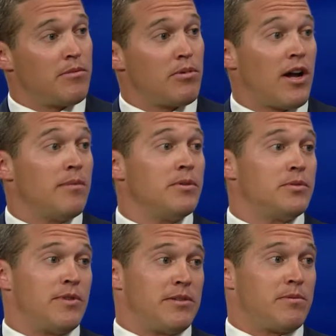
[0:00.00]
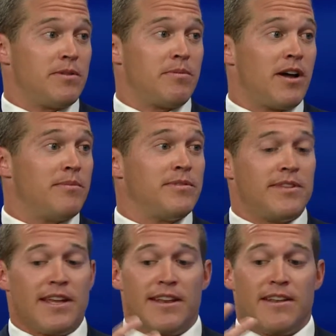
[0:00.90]
lung problems, respiratory
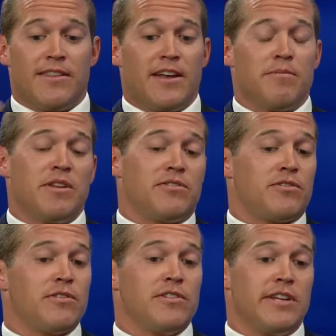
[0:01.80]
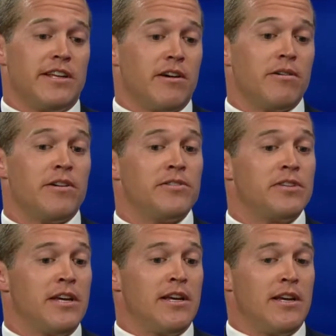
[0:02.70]
problems that emit certain unique
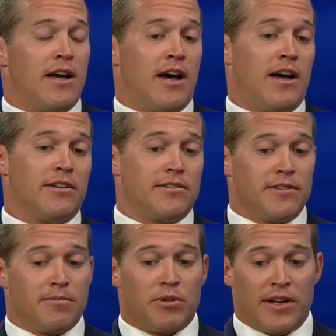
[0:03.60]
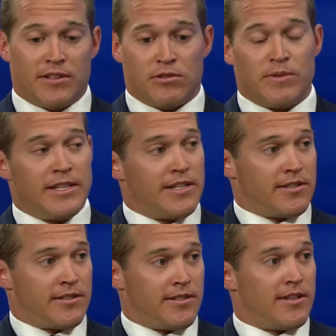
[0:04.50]
odors to the breath,
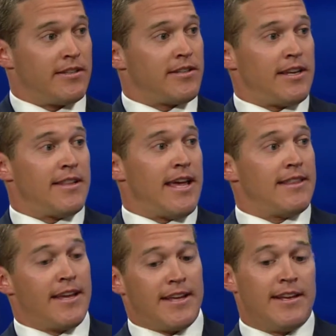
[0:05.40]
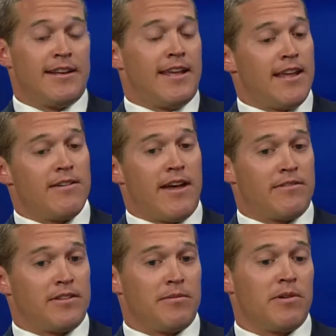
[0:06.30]
sweetness, things like that, that can indicate you
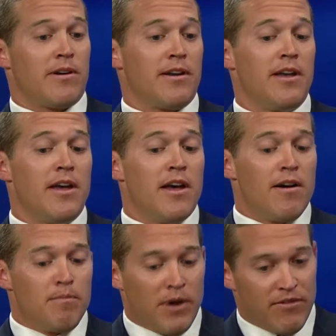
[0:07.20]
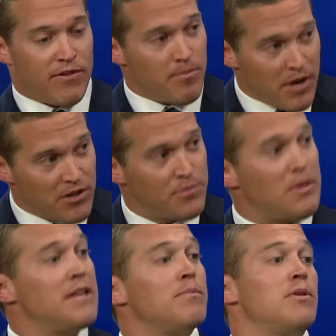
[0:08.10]
have something going on. But for
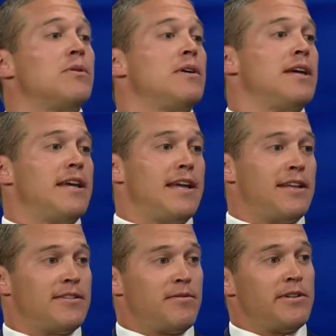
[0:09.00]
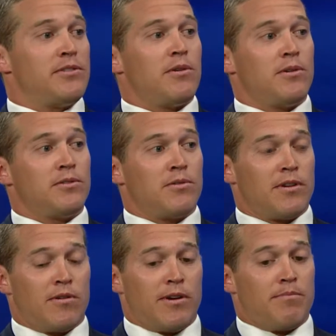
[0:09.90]
most people, it's a result
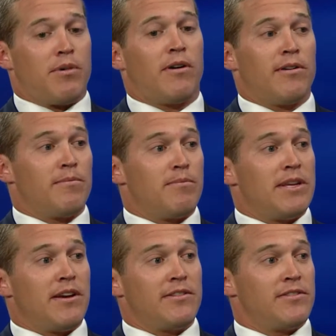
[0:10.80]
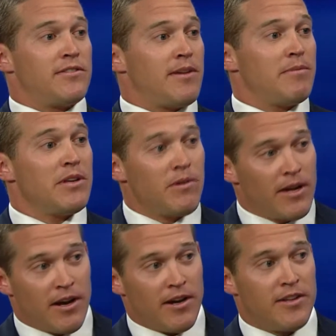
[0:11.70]
or in part because of something
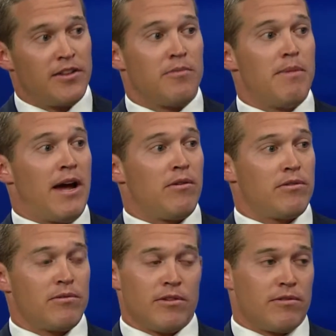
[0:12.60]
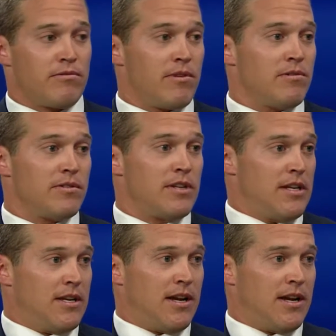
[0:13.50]
going on in their mouth or their throat,